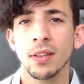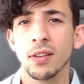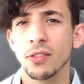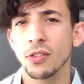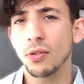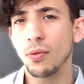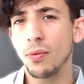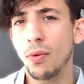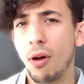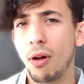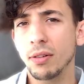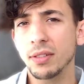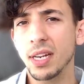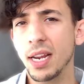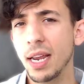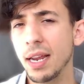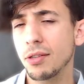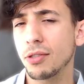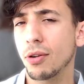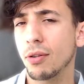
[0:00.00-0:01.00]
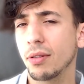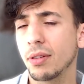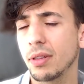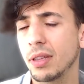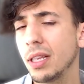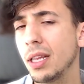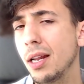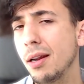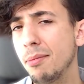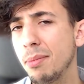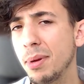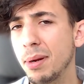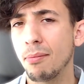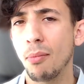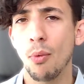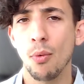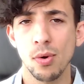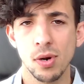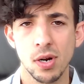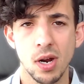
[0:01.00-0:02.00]
So alt tags are a little bit
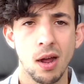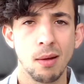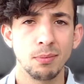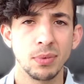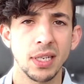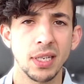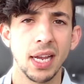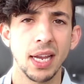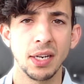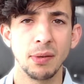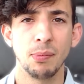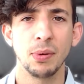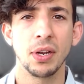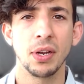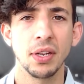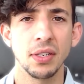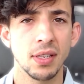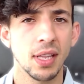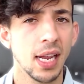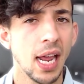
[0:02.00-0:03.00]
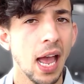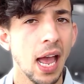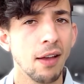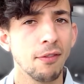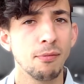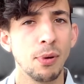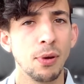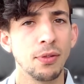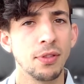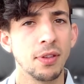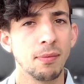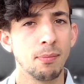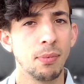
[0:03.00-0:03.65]
more complicated because they have both a